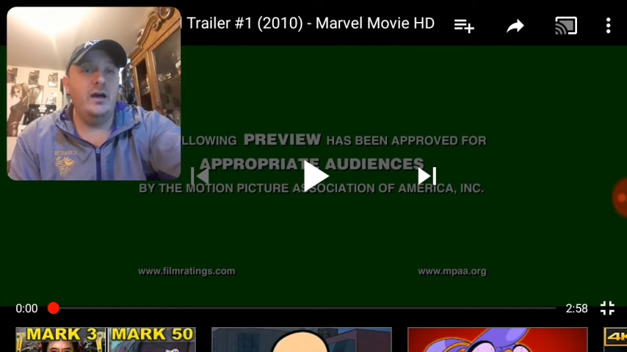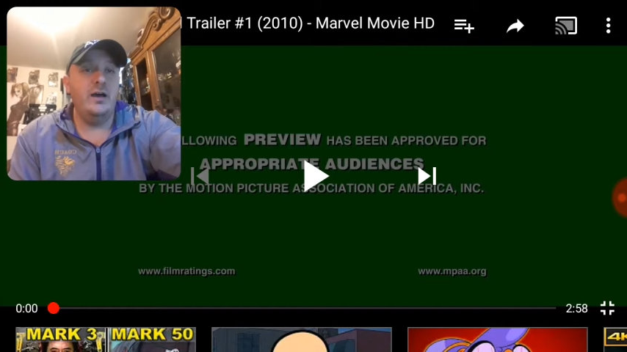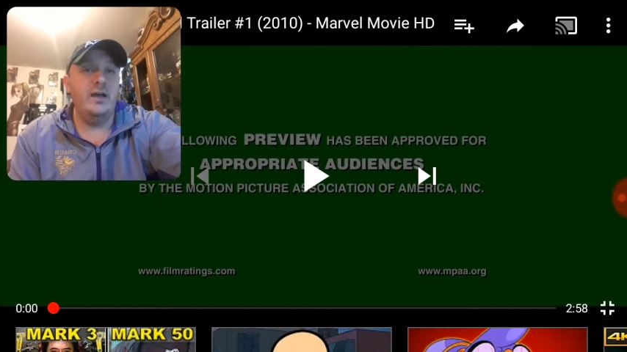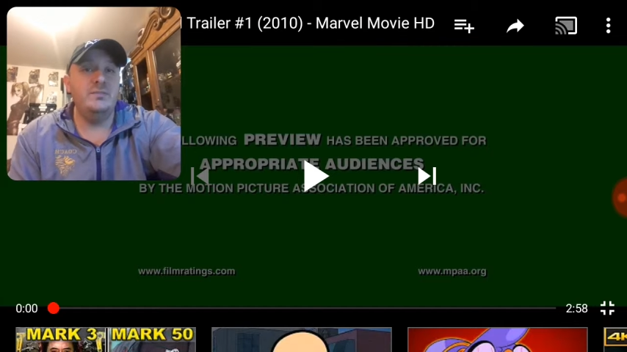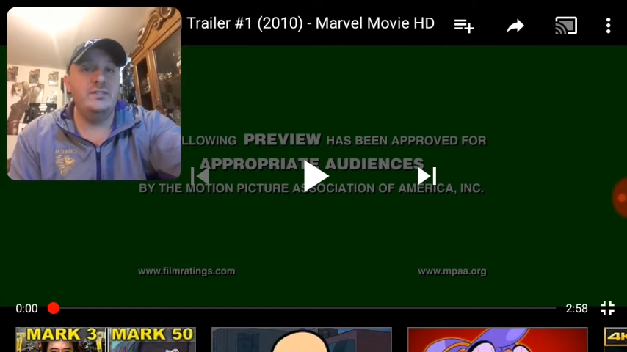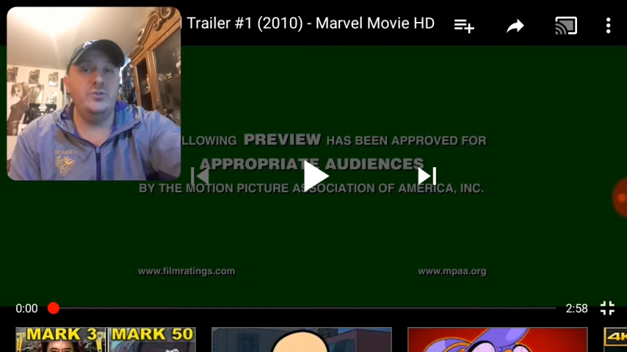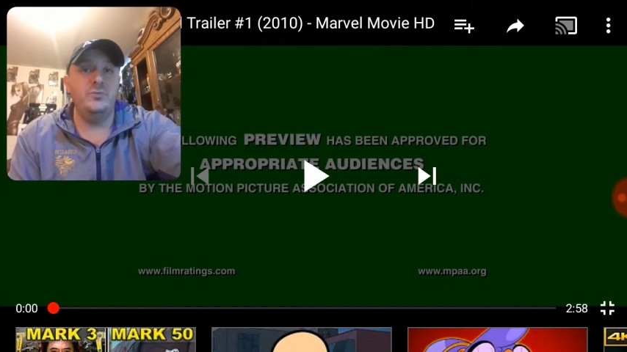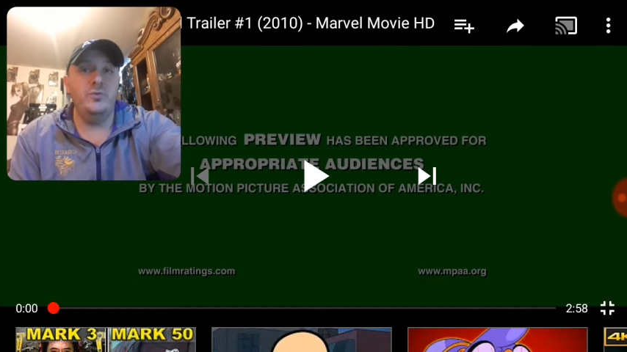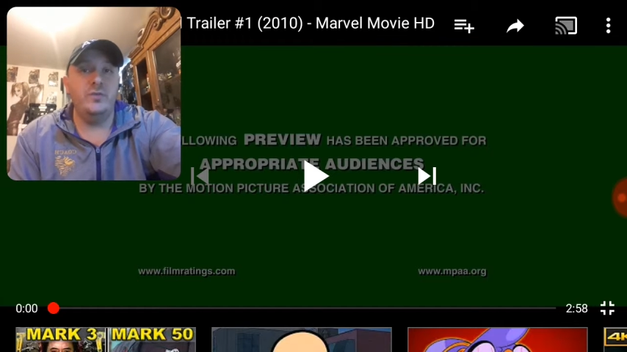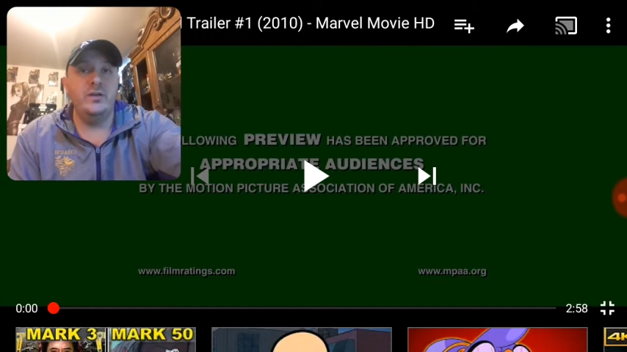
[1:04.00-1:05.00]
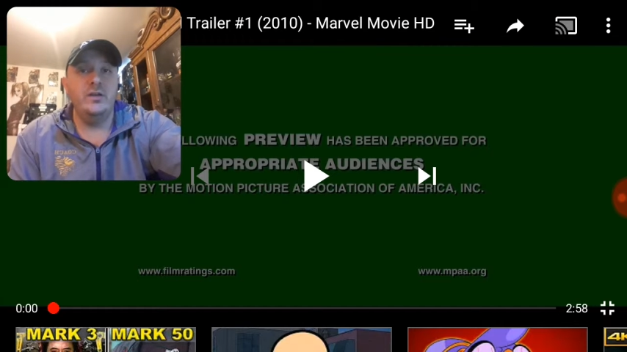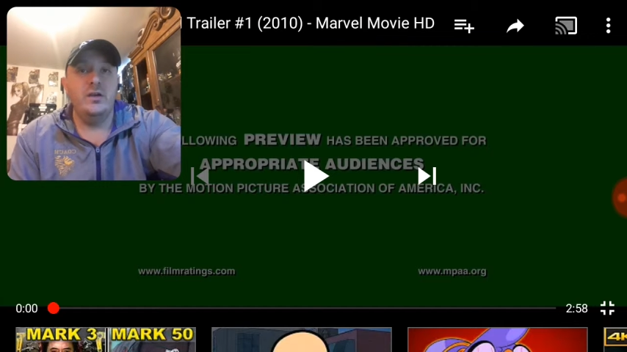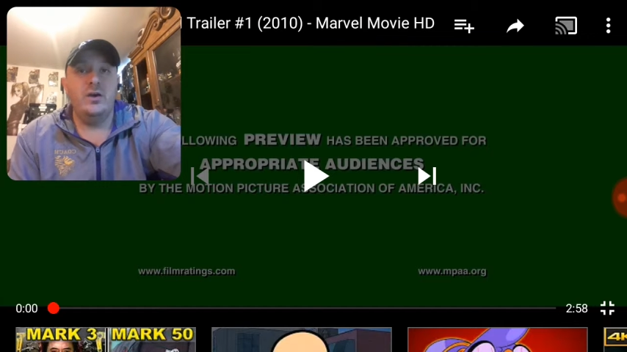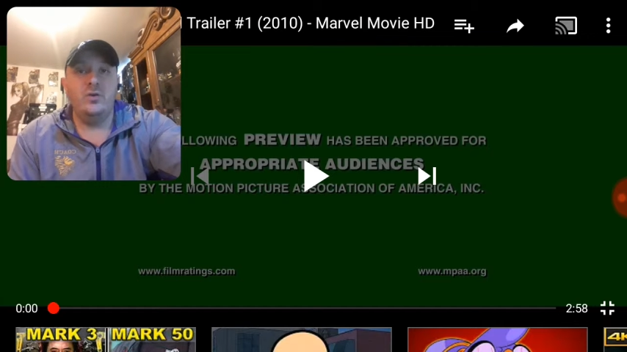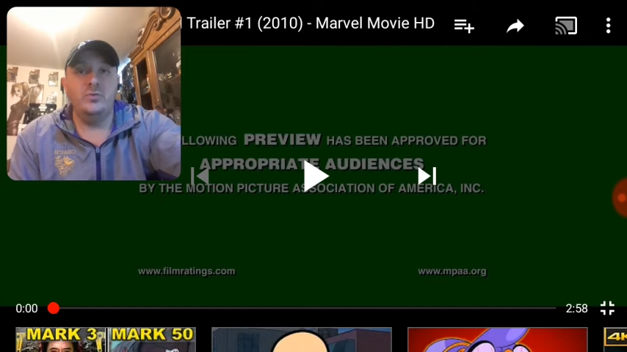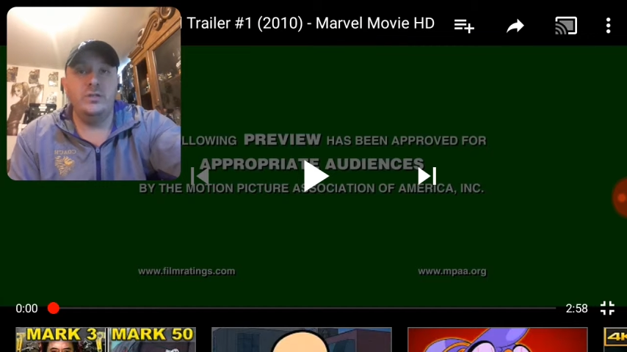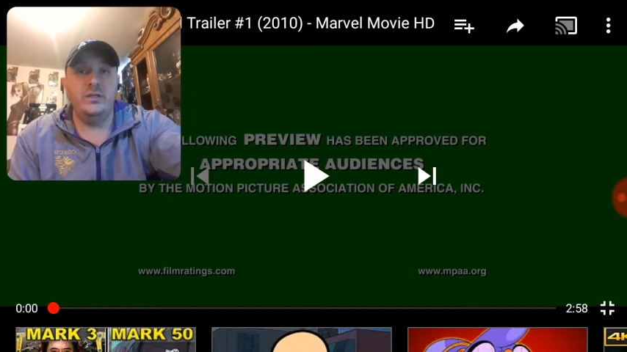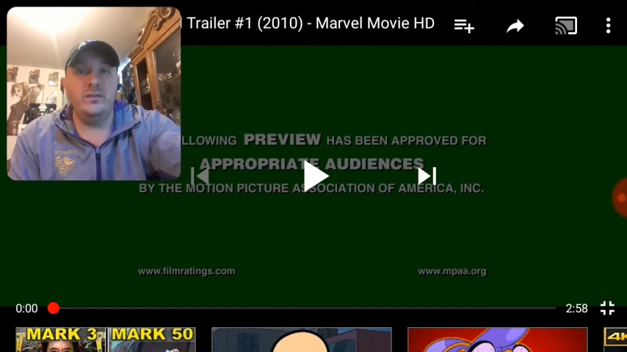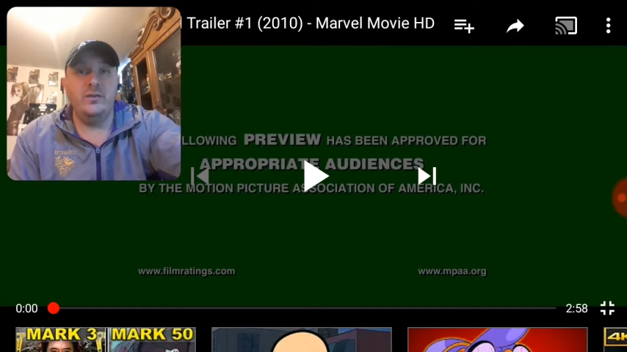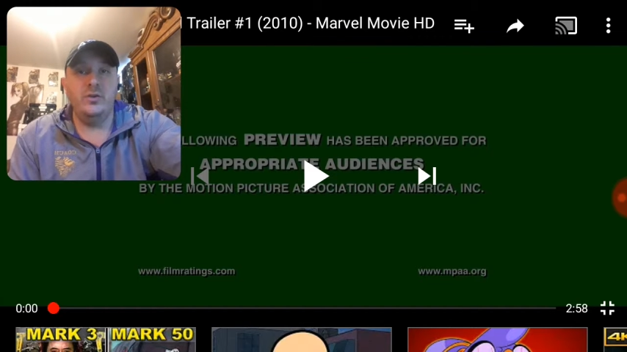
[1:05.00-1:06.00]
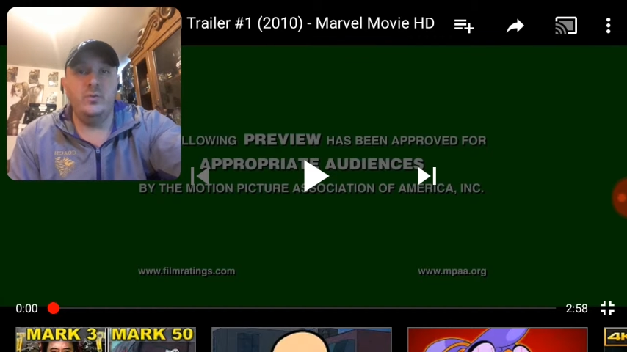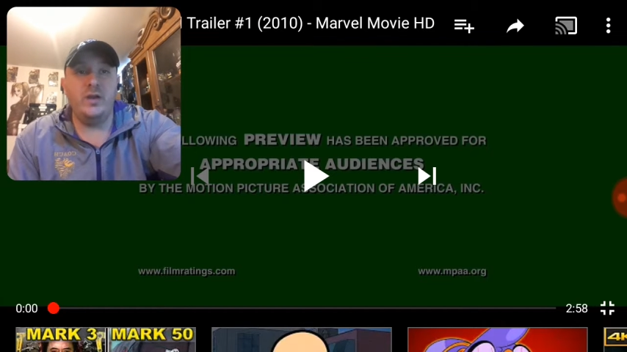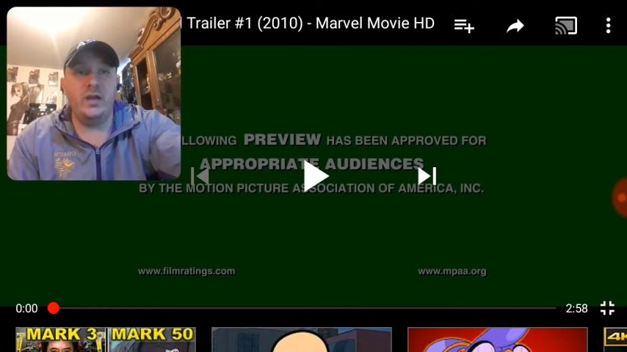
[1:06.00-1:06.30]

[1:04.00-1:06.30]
uh, MCU movie. Only The only one